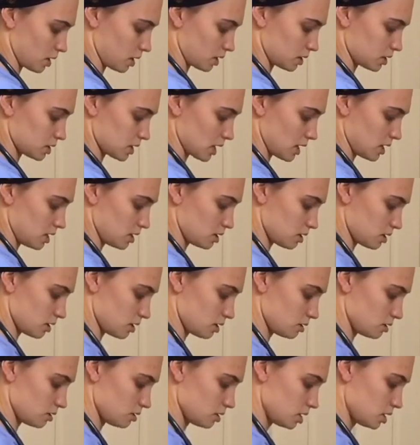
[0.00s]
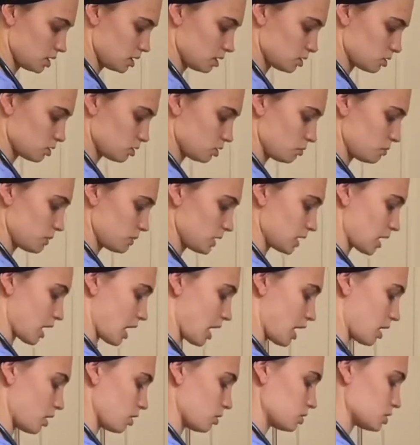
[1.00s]
take the tubing
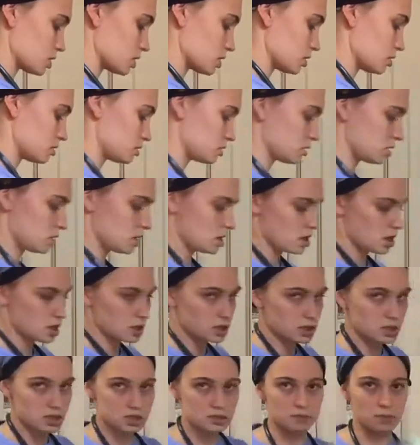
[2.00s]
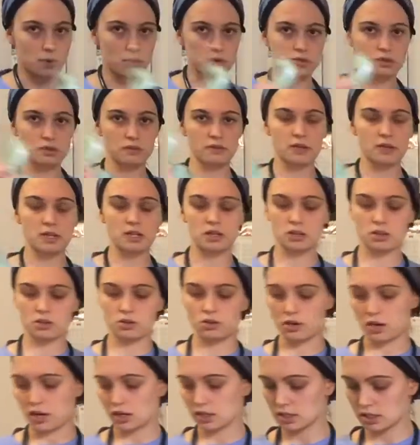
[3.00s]
out, dispose of it in the
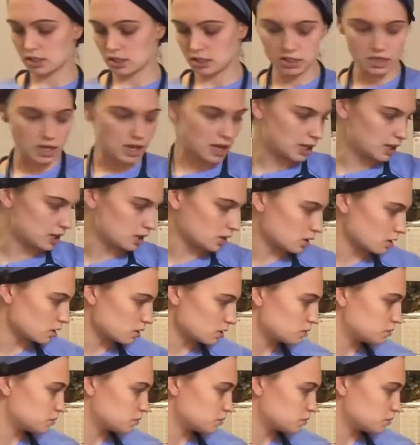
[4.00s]
correct container,